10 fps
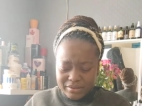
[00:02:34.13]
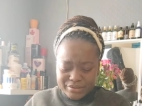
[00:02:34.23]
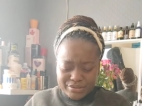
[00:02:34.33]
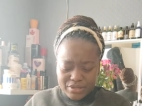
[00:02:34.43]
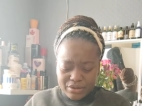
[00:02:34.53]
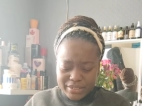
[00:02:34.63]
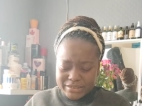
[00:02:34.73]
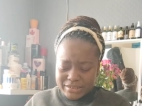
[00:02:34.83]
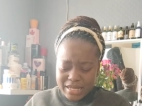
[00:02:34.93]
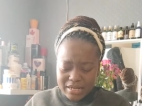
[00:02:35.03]
So he
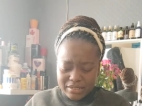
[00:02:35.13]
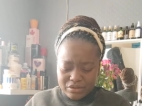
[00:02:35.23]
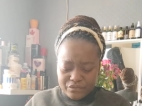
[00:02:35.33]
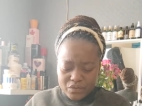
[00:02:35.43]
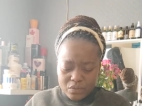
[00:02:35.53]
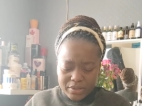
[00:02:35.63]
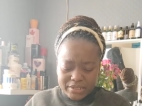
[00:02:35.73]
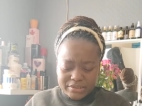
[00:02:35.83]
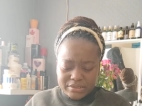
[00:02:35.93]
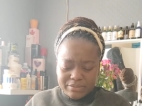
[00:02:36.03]
denied it, of
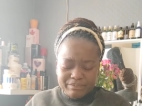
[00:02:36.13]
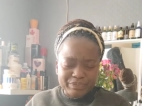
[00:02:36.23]
course.